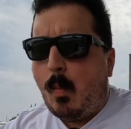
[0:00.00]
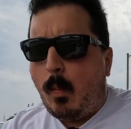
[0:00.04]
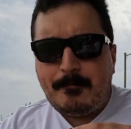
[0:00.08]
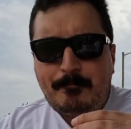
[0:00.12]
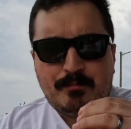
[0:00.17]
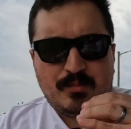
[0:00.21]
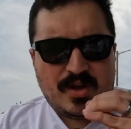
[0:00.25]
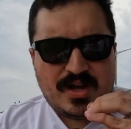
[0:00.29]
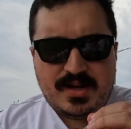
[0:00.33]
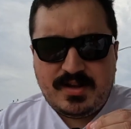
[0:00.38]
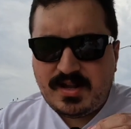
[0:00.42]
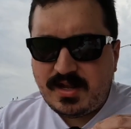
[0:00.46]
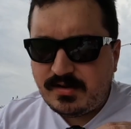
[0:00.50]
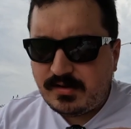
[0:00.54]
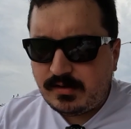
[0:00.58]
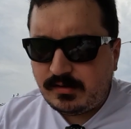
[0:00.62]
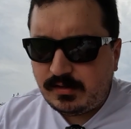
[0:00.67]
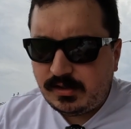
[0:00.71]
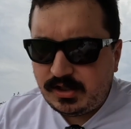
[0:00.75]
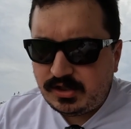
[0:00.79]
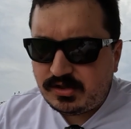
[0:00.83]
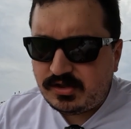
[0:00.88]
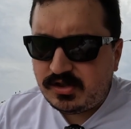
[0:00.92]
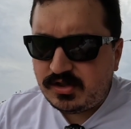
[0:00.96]
getting that
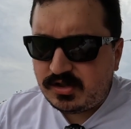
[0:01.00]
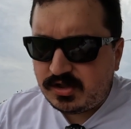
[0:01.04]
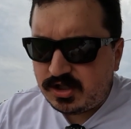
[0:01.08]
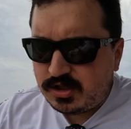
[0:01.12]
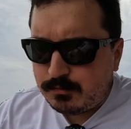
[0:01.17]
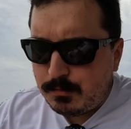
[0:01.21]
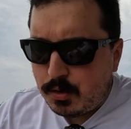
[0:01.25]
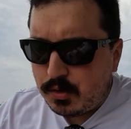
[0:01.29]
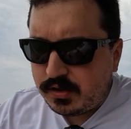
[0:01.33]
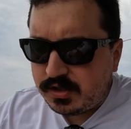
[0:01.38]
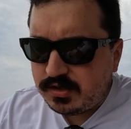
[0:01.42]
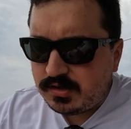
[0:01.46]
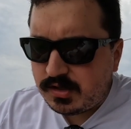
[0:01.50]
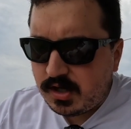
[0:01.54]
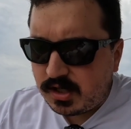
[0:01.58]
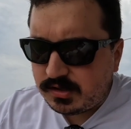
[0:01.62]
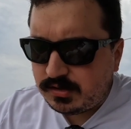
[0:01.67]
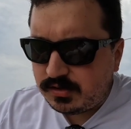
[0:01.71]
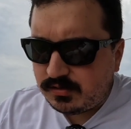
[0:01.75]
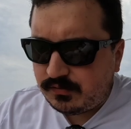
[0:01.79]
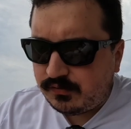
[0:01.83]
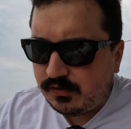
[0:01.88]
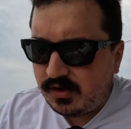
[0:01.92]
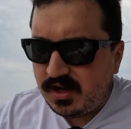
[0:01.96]
delicious smoky
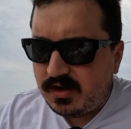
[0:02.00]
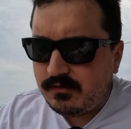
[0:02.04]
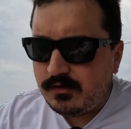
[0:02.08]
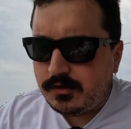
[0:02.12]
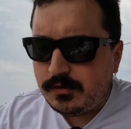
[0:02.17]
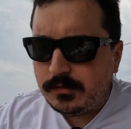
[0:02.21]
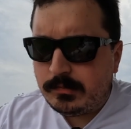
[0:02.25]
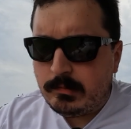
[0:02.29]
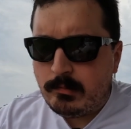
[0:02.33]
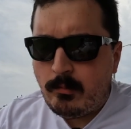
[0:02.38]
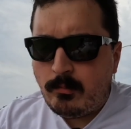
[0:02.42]
sausage flavor